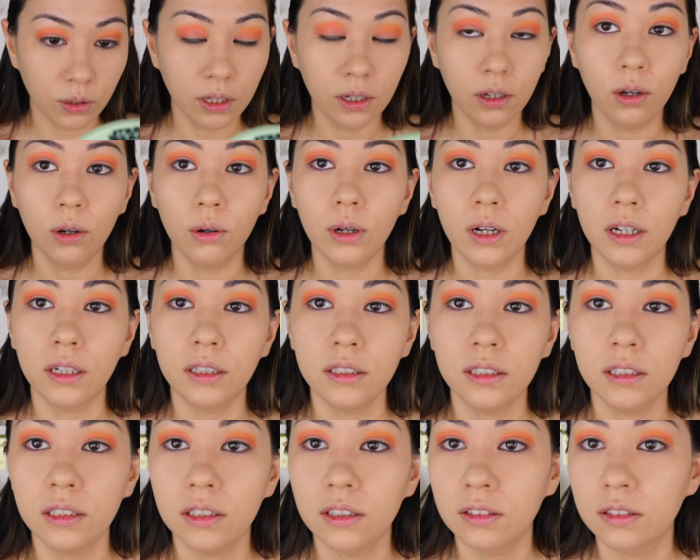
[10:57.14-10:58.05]
Okay, Oh
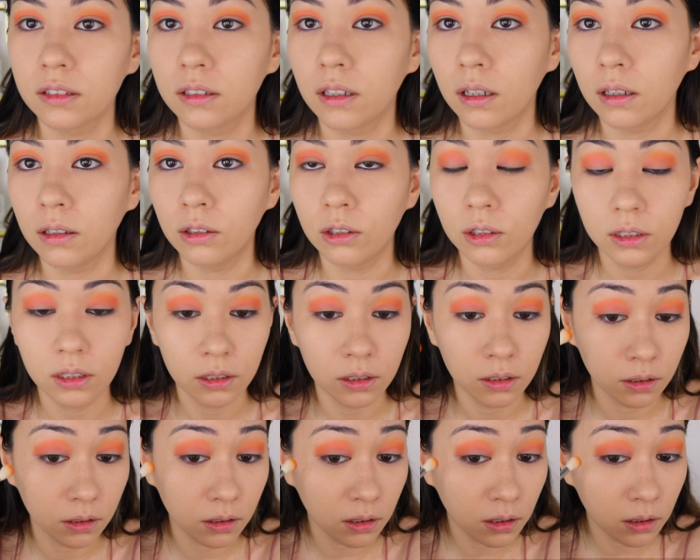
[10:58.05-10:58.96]
Honey is not
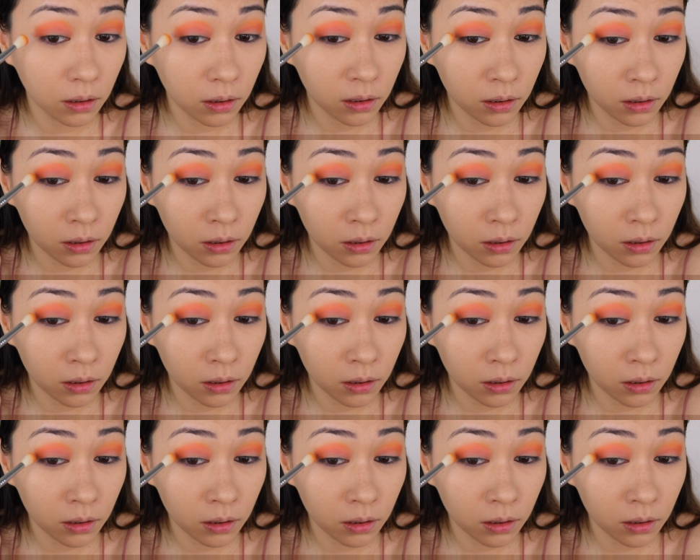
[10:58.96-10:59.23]
looking